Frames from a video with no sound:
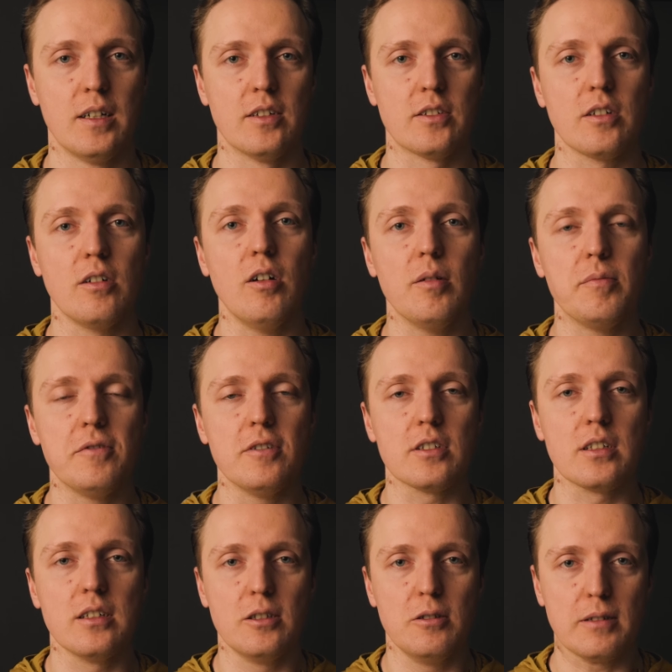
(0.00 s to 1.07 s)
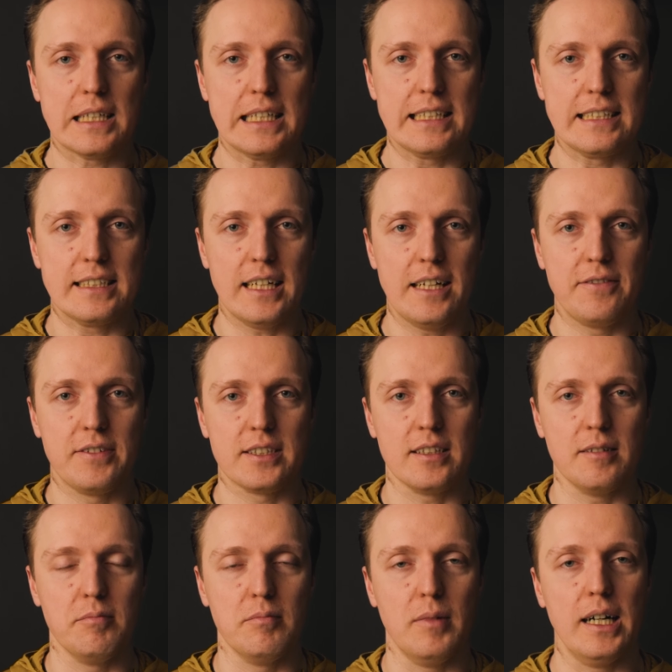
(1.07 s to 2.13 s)
So obviously you can save
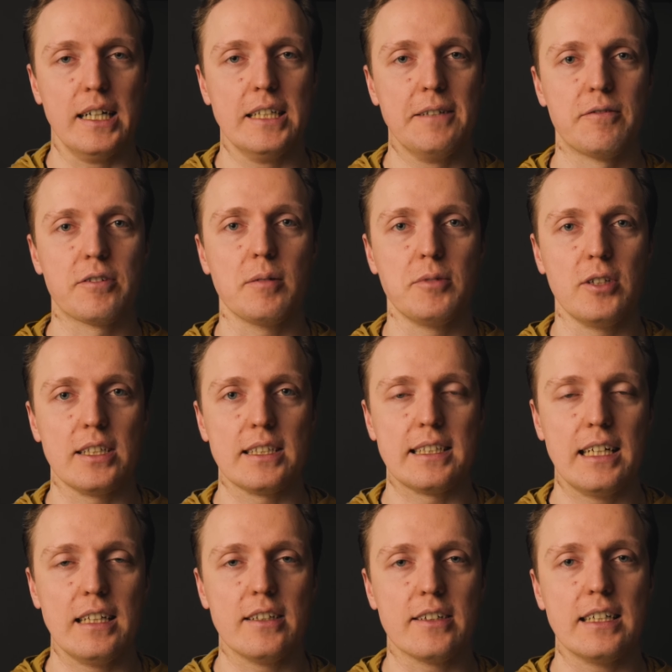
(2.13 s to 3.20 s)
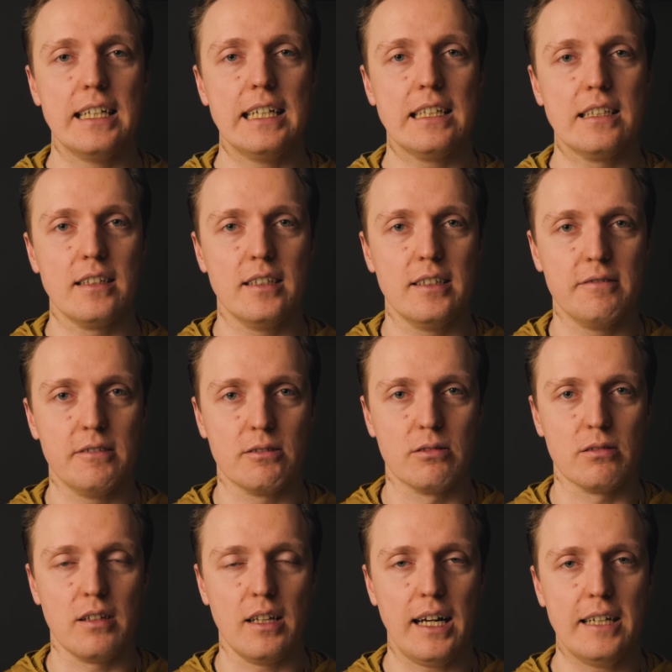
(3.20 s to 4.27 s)
some money from your salary and live a
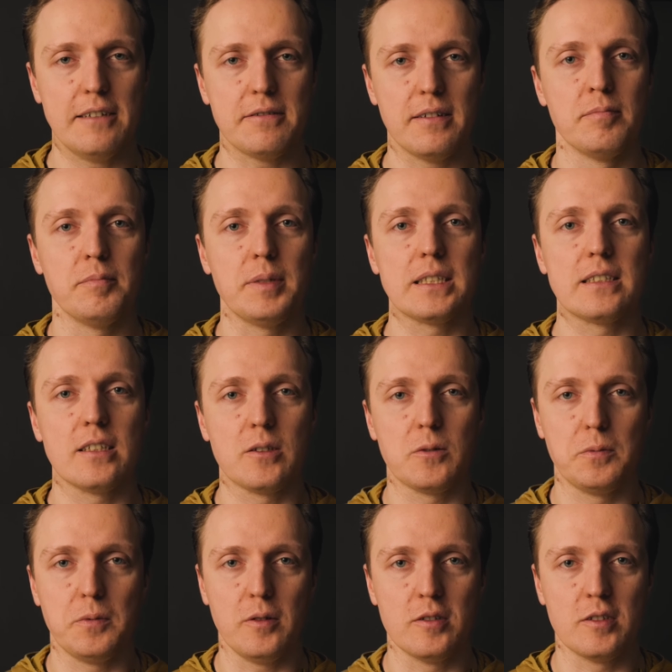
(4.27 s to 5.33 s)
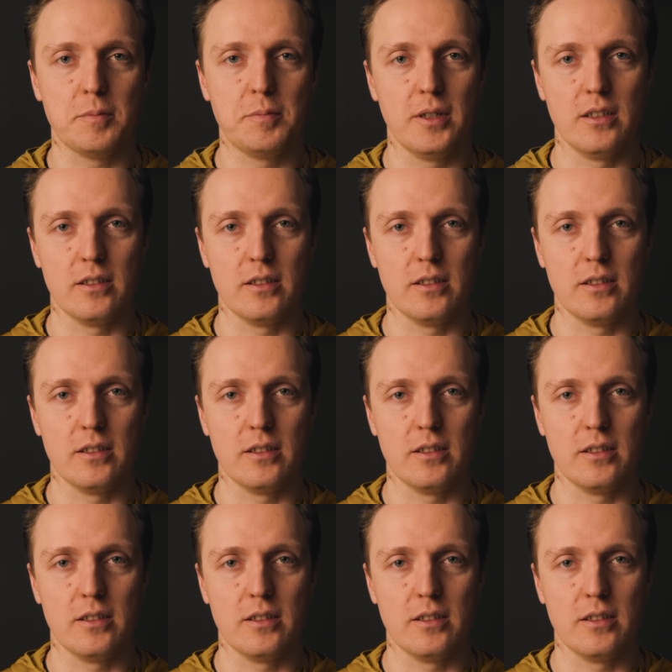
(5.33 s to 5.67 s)
good life, but it won't be